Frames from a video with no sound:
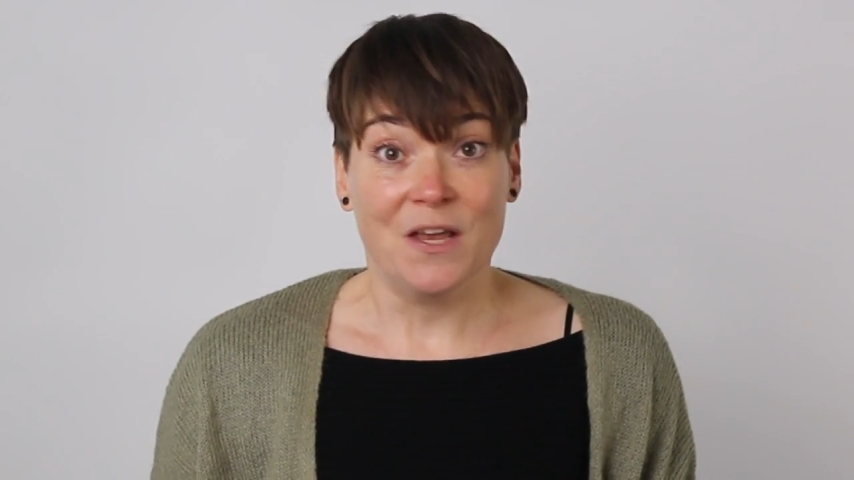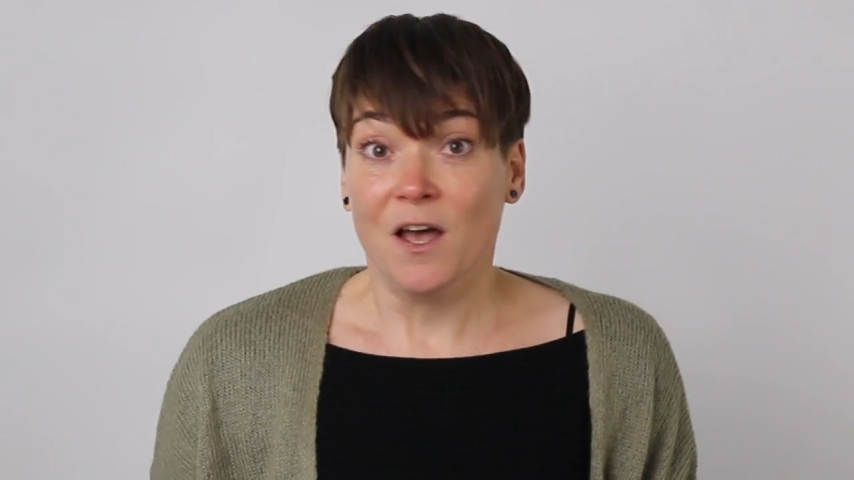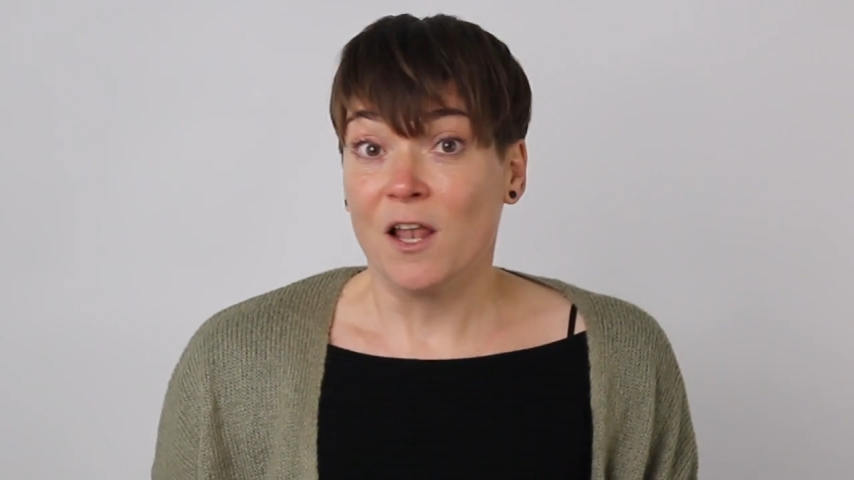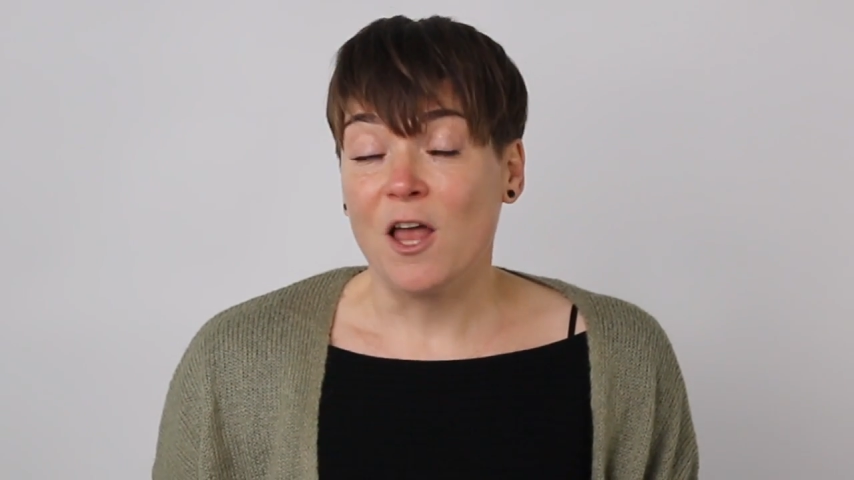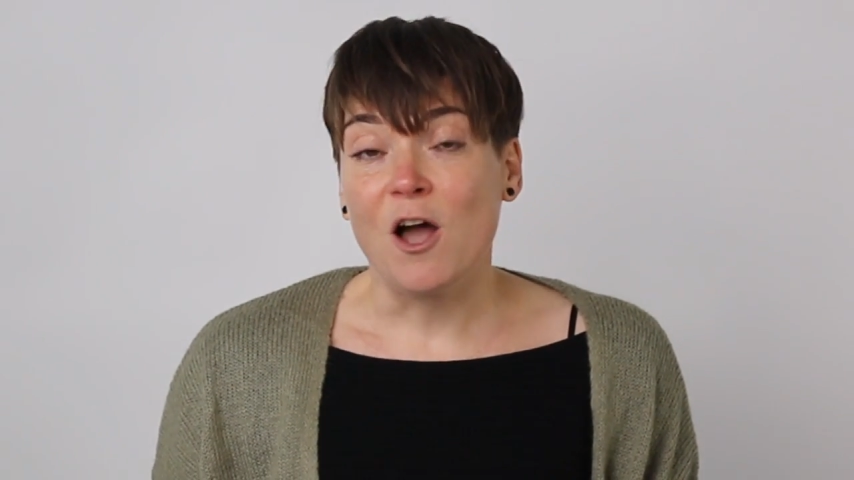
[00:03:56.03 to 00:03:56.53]

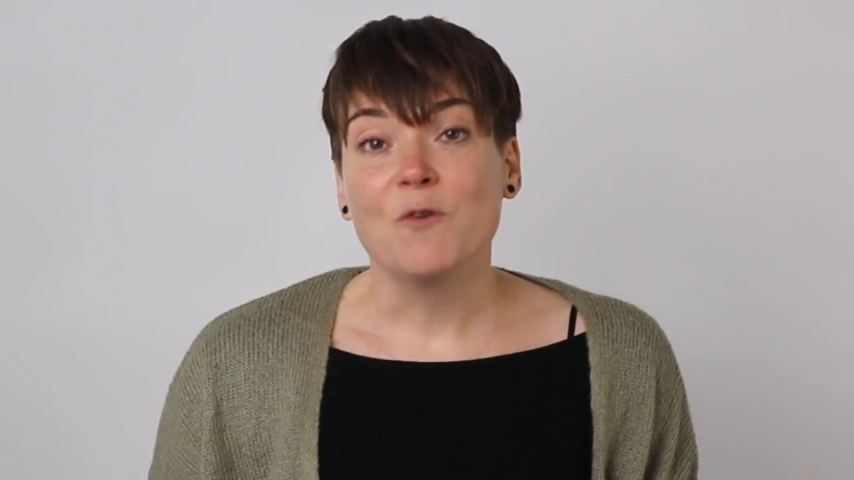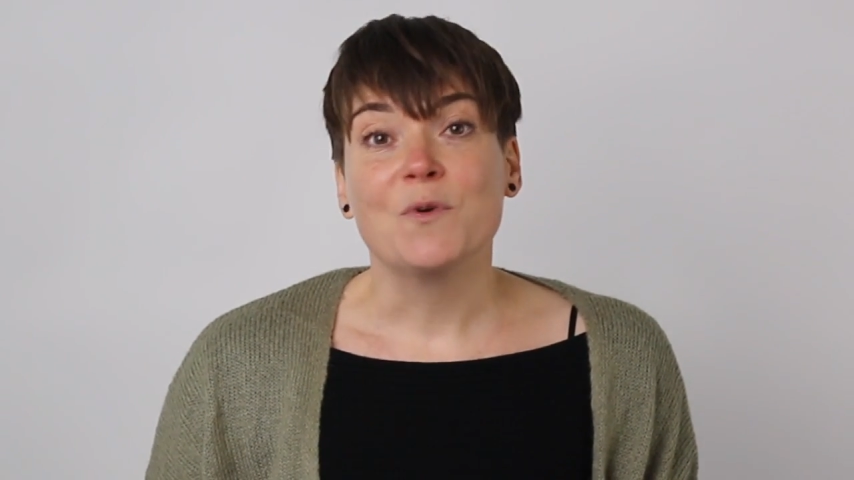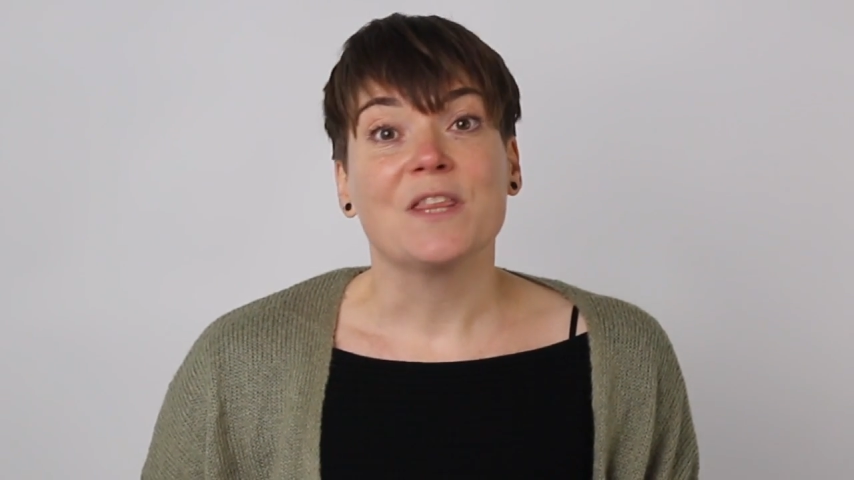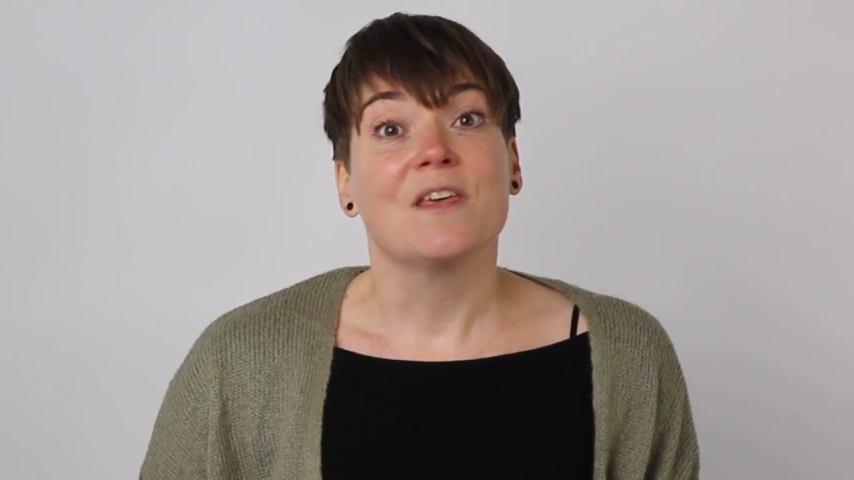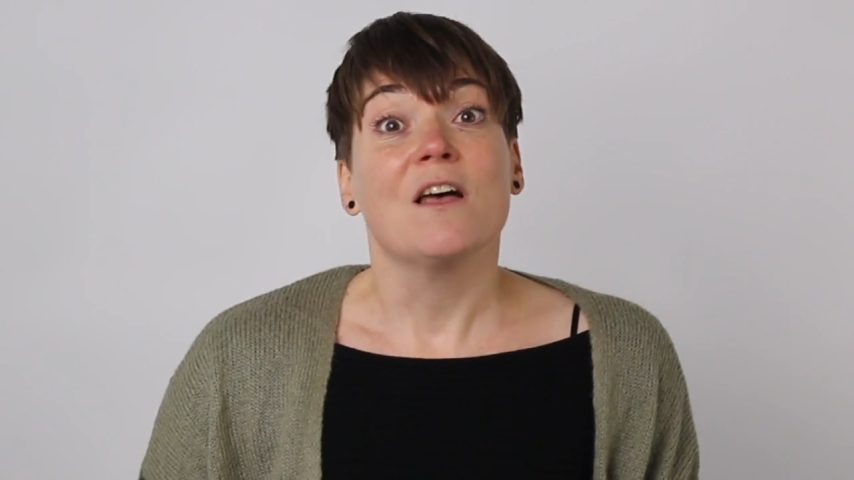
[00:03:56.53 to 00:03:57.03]
along
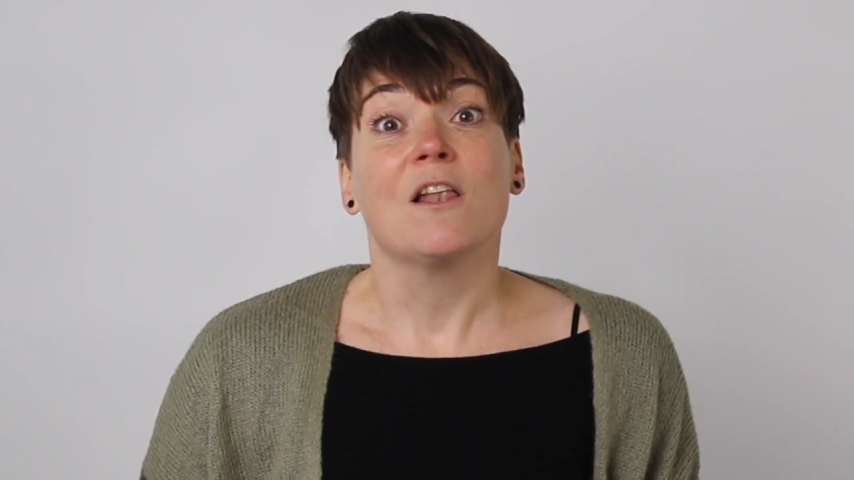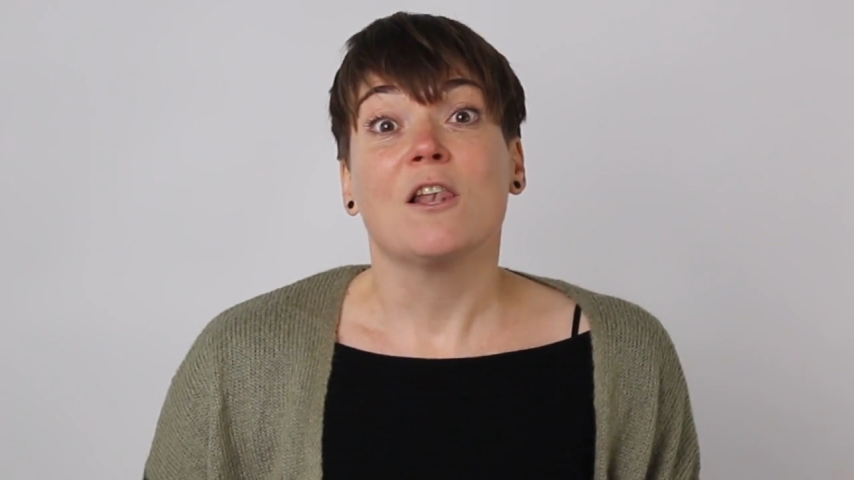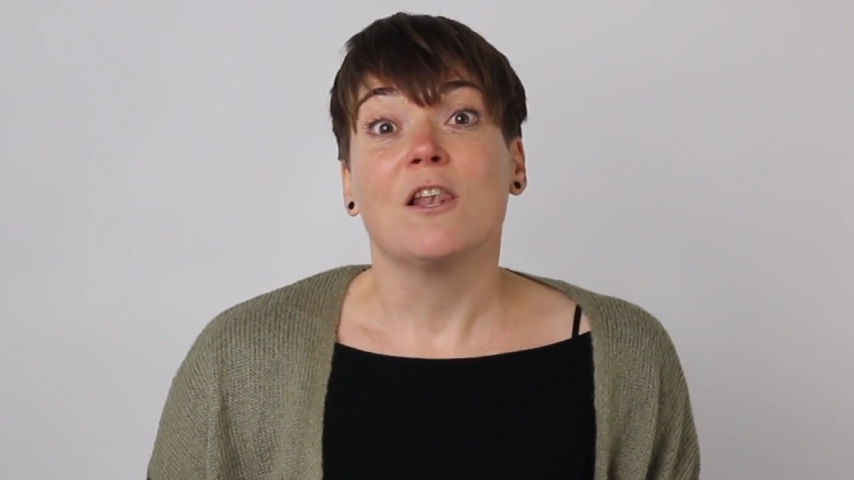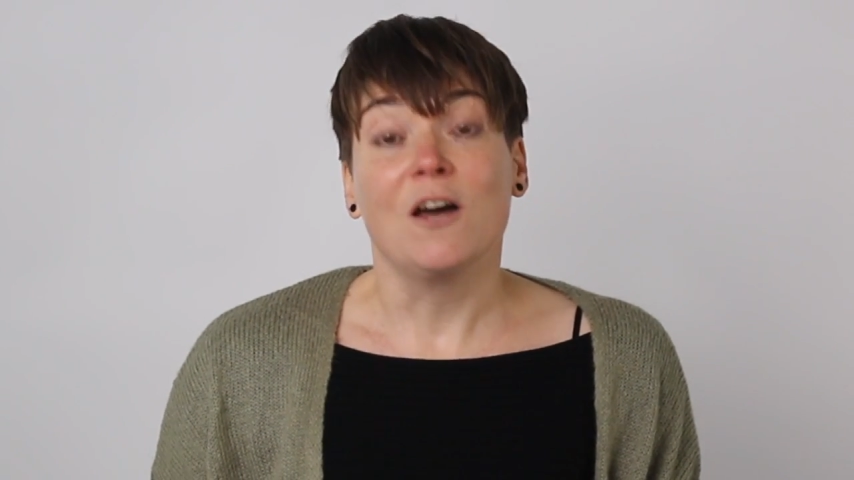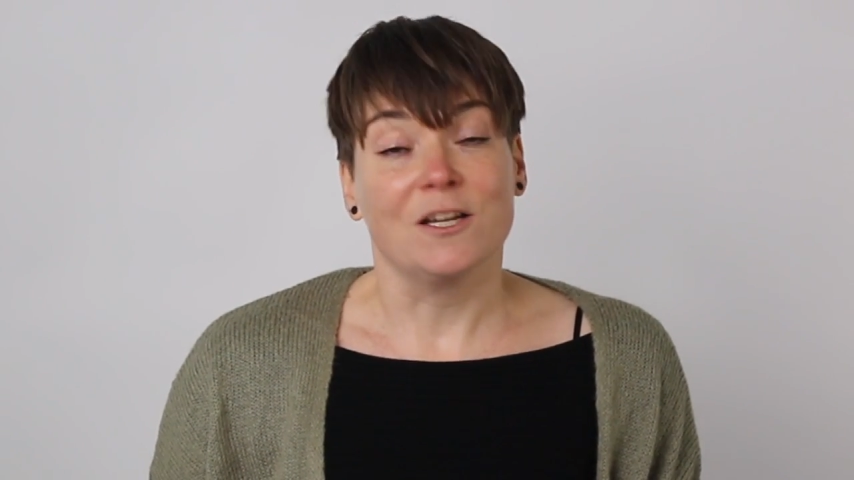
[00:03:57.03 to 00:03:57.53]
with a
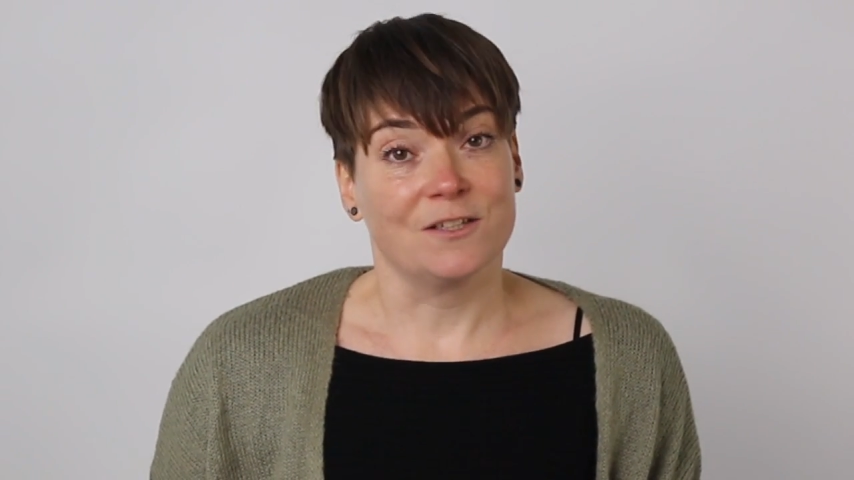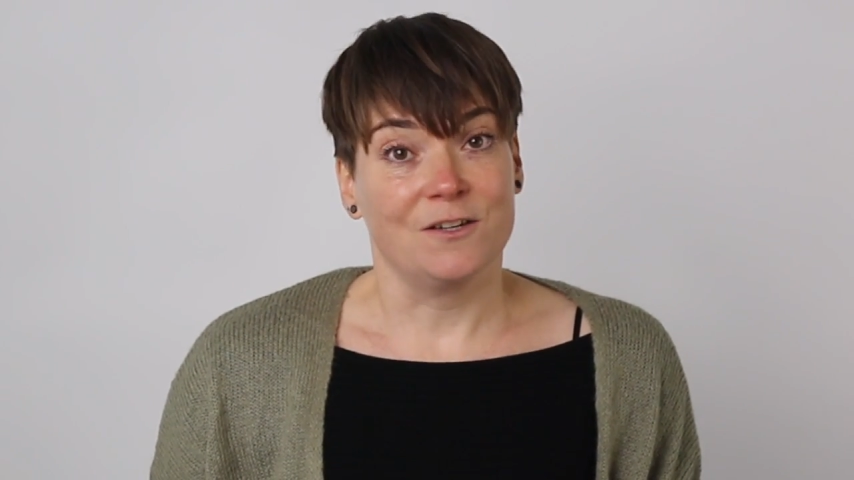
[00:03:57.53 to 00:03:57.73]
lot